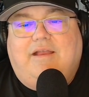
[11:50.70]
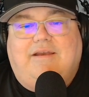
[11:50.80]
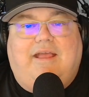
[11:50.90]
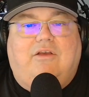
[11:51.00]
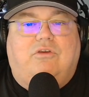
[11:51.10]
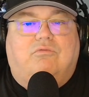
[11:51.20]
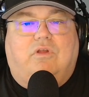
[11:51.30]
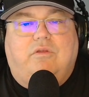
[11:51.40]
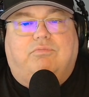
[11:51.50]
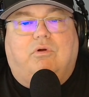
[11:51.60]
Now you
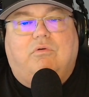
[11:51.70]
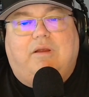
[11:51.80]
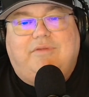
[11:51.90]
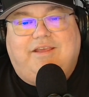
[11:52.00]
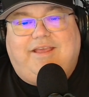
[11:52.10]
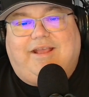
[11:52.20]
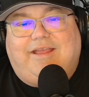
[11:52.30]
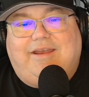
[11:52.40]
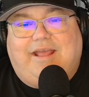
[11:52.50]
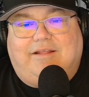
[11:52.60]
run the program and you get
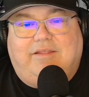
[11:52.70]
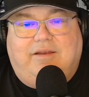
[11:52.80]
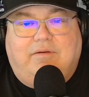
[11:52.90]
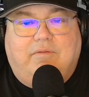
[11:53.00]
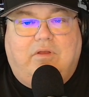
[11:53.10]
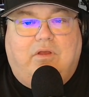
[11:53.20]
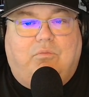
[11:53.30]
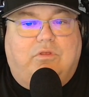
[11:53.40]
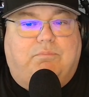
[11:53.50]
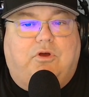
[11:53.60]
connected
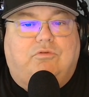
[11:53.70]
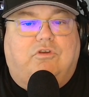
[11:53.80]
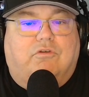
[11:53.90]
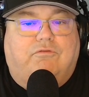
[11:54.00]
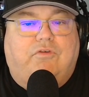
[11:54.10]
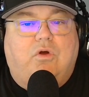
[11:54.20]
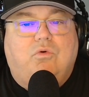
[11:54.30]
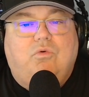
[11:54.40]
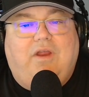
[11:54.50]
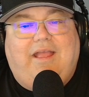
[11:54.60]
with both your
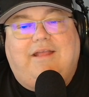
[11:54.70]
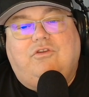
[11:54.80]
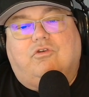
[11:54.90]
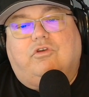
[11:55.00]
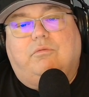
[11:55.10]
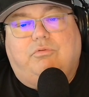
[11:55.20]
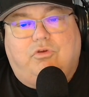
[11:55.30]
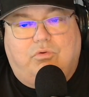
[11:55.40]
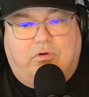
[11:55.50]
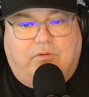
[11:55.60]
phone and your
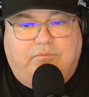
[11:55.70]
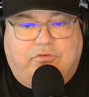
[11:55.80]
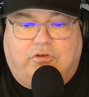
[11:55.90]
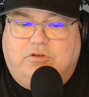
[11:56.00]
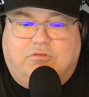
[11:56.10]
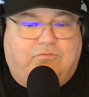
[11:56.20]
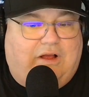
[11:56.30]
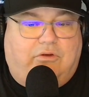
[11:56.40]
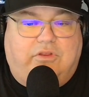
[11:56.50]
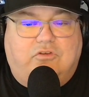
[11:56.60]
computer. So you just
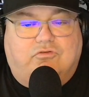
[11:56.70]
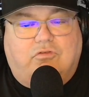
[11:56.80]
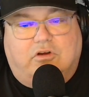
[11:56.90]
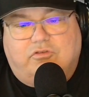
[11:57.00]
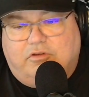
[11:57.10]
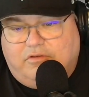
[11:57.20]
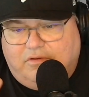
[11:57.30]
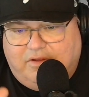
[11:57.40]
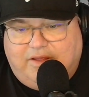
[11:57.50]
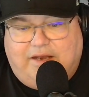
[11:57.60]
follow the instructions,
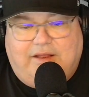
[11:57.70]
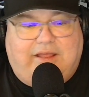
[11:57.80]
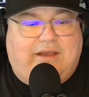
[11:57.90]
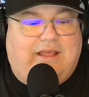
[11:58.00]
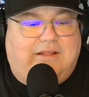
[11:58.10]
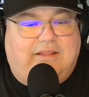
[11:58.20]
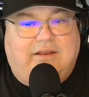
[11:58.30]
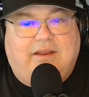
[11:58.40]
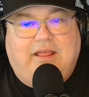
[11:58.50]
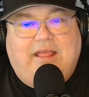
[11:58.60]
get it
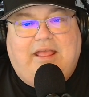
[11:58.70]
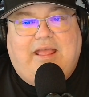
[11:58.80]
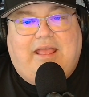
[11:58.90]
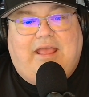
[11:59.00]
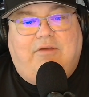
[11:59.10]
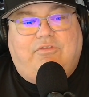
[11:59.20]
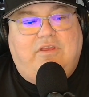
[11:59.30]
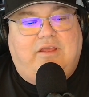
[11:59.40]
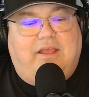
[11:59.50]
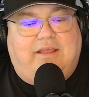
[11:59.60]
connected. After
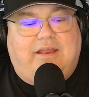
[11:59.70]
you get